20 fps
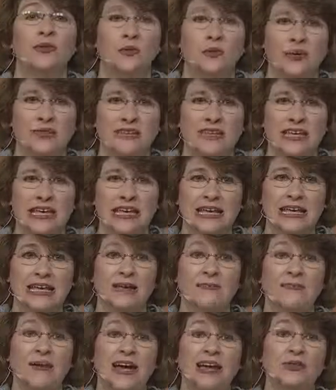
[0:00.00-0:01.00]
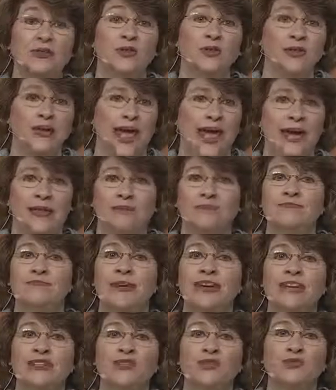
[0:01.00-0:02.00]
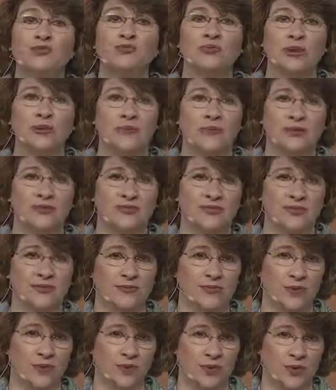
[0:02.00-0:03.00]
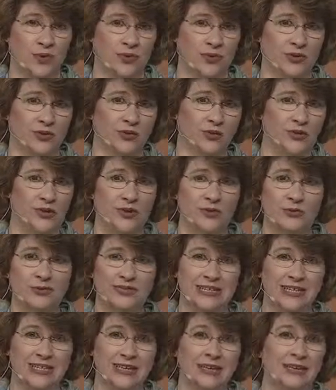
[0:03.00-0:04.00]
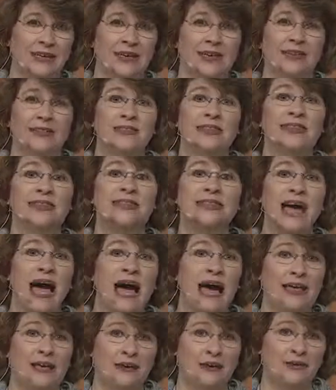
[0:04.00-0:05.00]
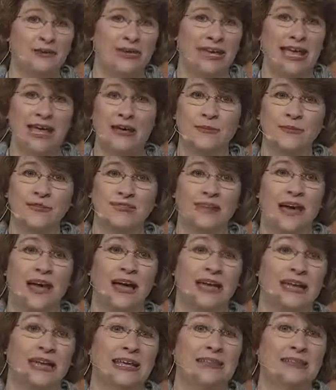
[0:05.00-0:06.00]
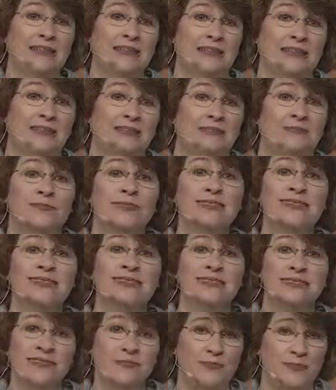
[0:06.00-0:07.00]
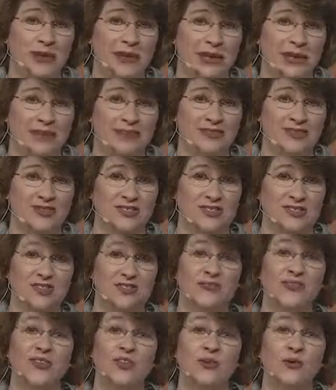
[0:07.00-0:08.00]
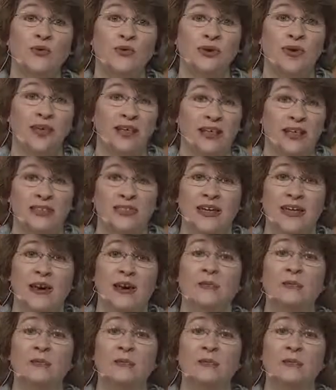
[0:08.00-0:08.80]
words, it might look at major rivers of the world using the Nile, the Amazon, and the Mississippi as just a few that are